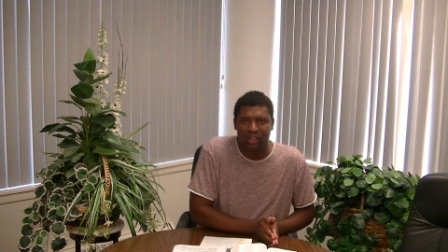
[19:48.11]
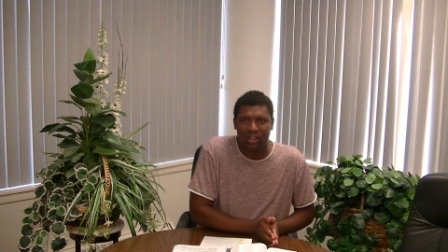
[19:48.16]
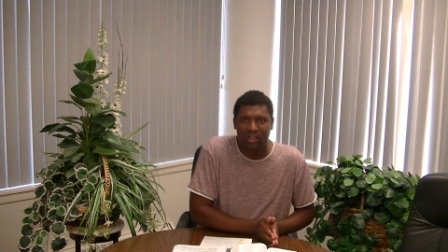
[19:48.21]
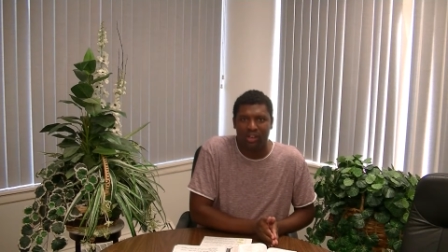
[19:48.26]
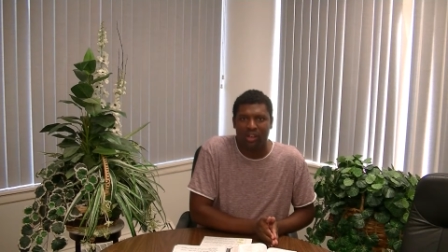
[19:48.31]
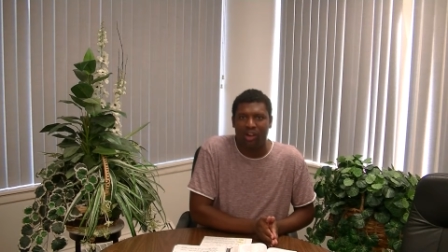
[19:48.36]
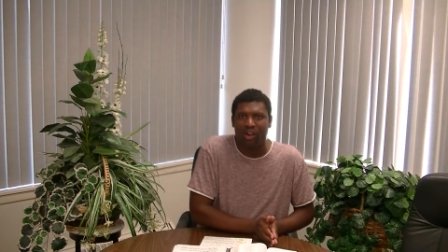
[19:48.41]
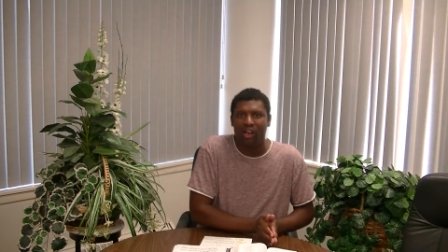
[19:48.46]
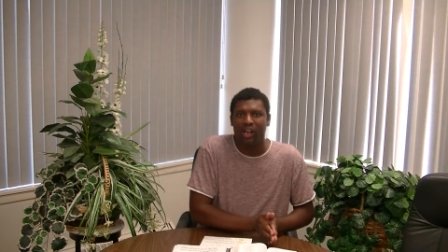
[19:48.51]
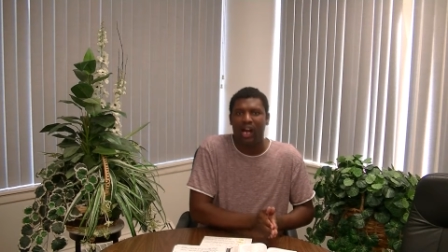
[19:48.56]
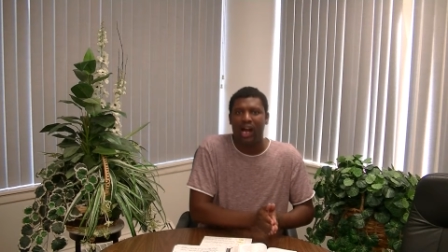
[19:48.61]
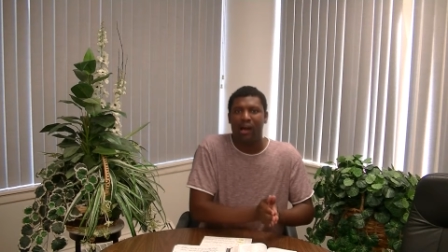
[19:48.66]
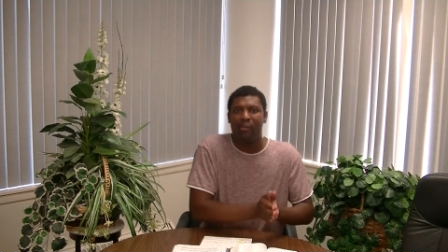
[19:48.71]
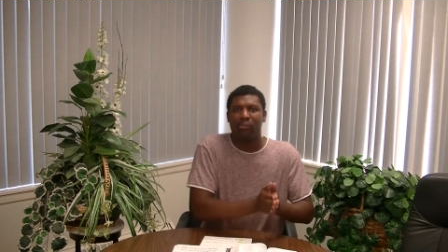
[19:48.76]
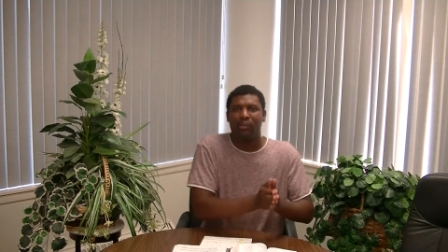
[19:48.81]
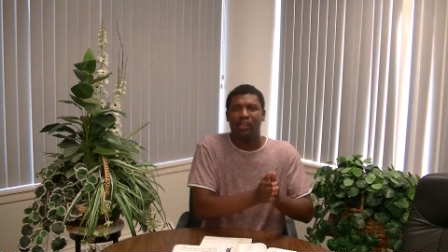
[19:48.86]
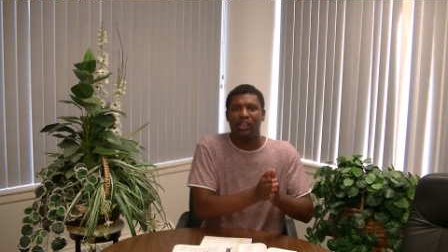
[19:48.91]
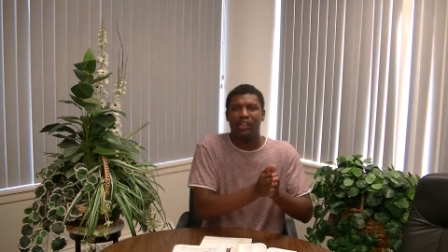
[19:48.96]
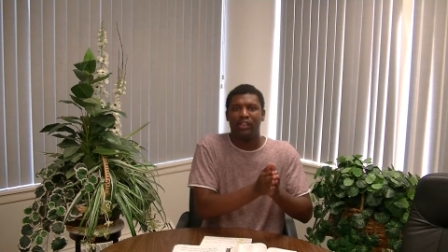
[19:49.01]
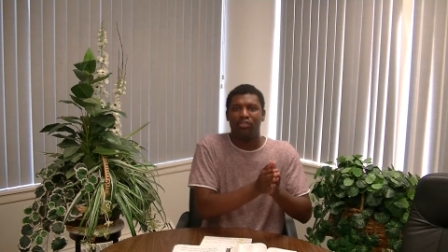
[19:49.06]
Lord, I
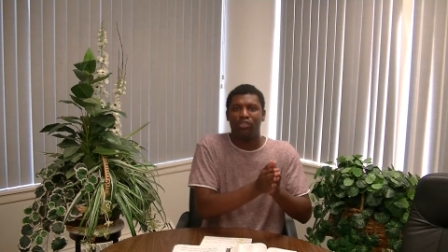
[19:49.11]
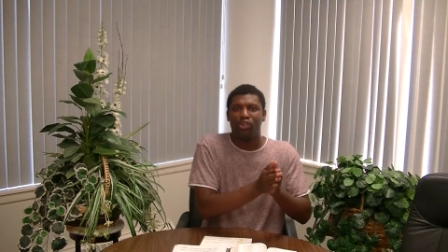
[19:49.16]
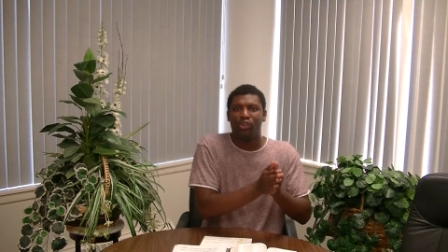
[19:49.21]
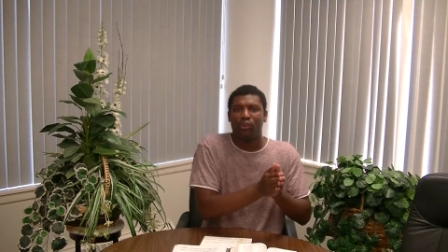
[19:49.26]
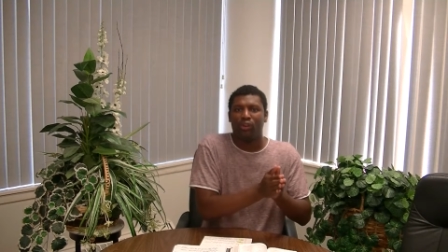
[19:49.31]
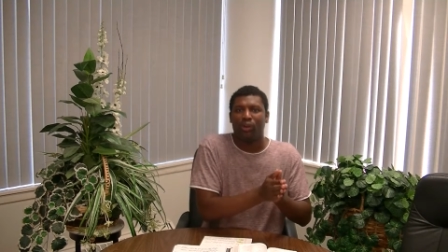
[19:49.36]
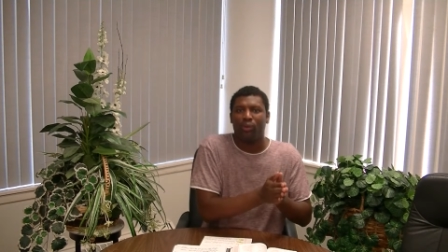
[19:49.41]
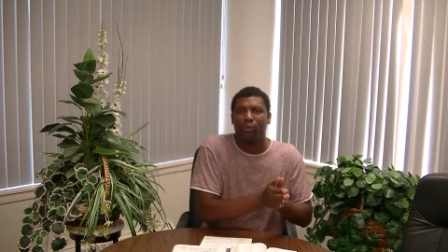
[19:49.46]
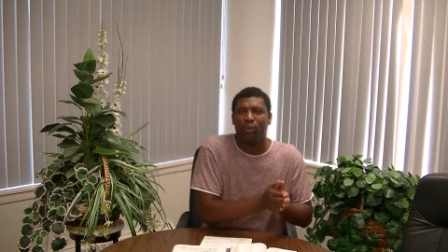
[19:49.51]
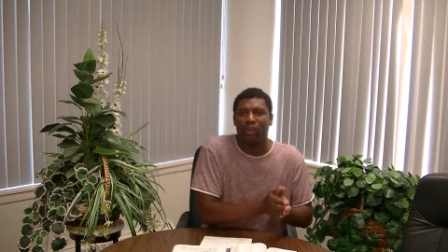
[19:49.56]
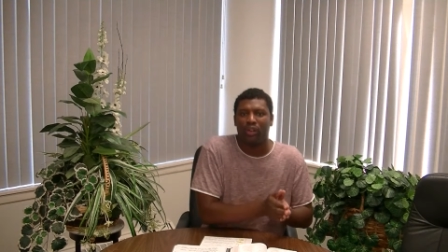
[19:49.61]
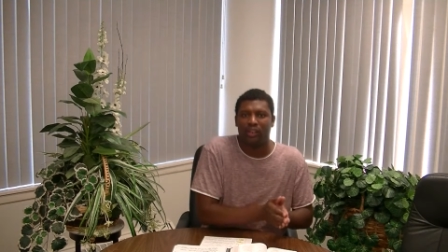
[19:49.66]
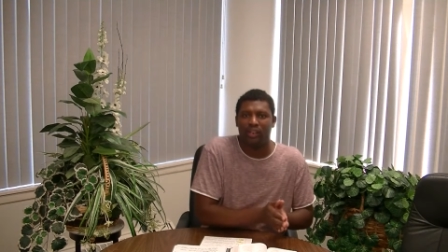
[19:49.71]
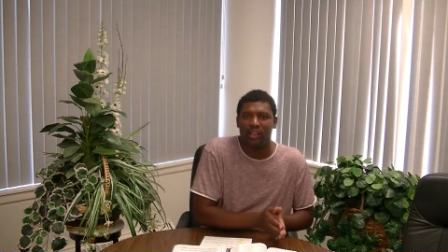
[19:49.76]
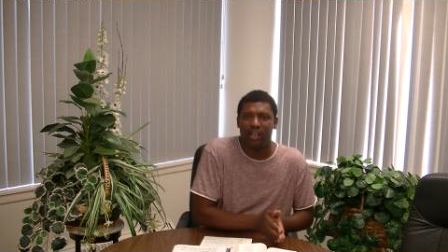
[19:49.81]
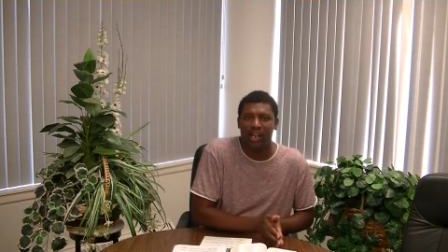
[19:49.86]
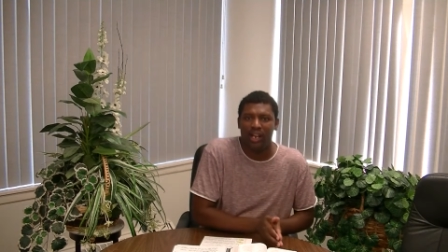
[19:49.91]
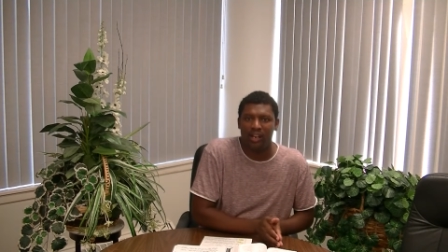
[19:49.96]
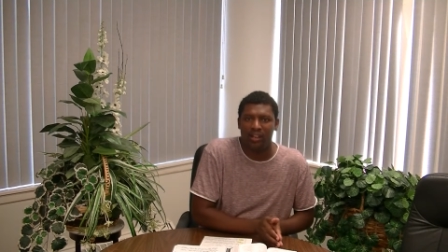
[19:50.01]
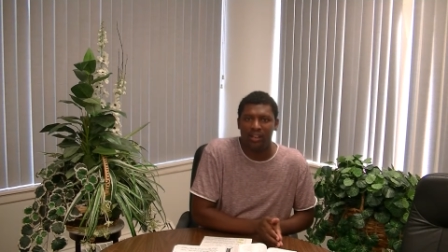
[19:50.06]
believe you're going to work
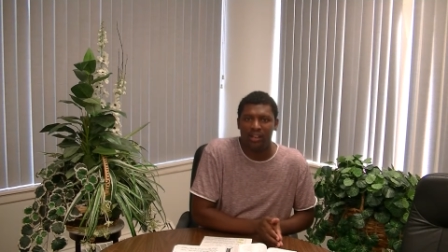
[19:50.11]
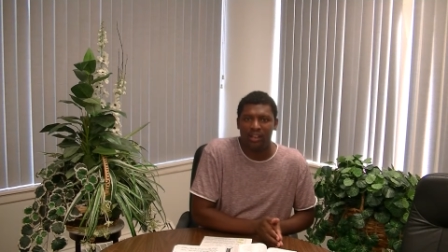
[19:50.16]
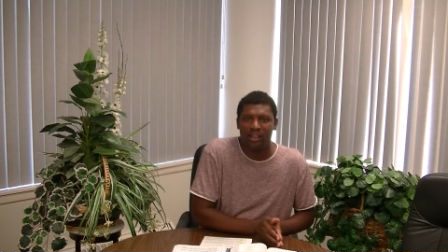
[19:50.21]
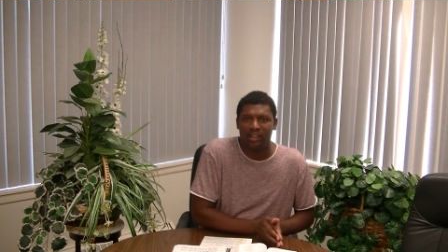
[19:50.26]
it out.